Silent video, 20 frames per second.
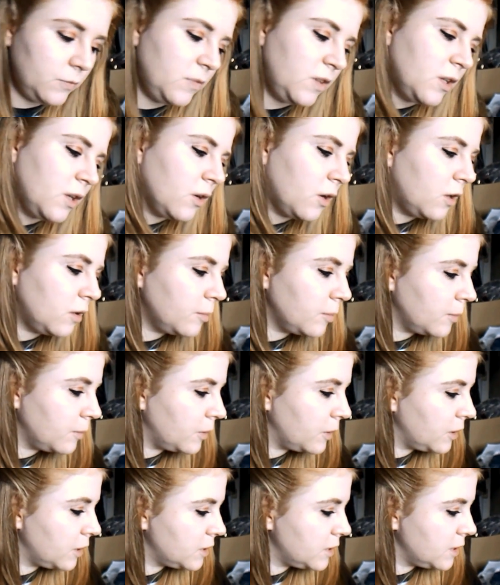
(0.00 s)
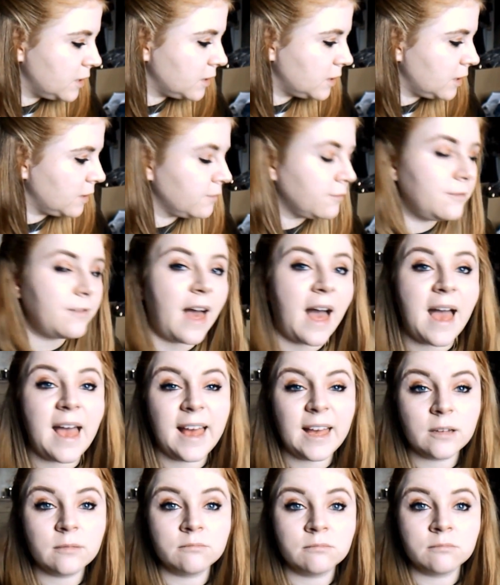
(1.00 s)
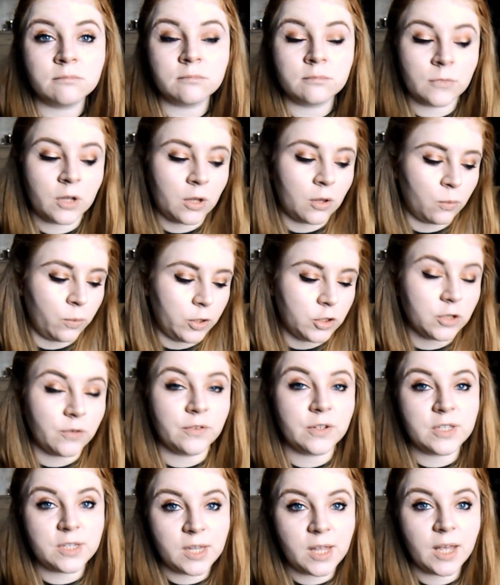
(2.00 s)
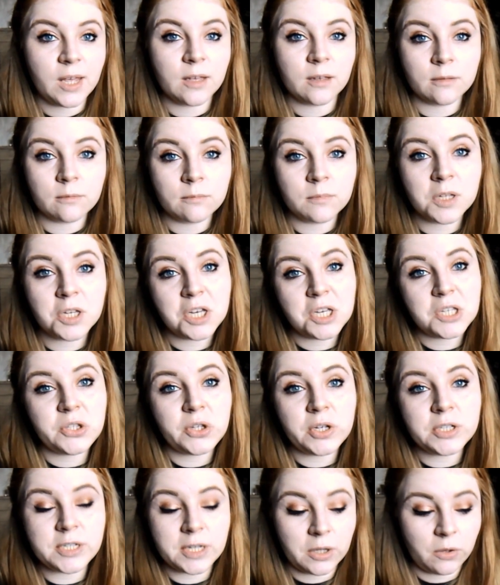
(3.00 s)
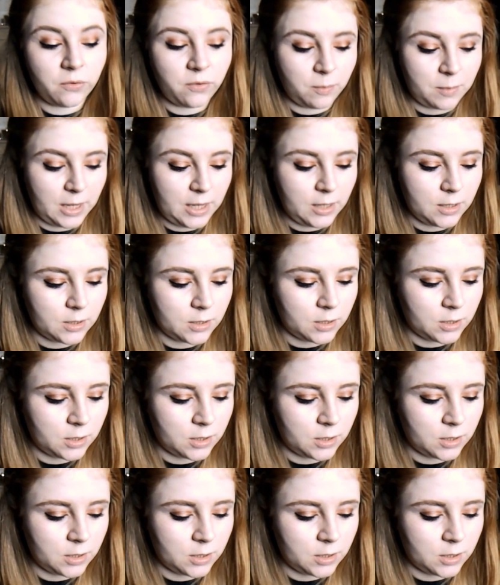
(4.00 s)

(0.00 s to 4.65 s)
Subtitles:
I can't remember, this is in Fair, which obviously is ideal for me.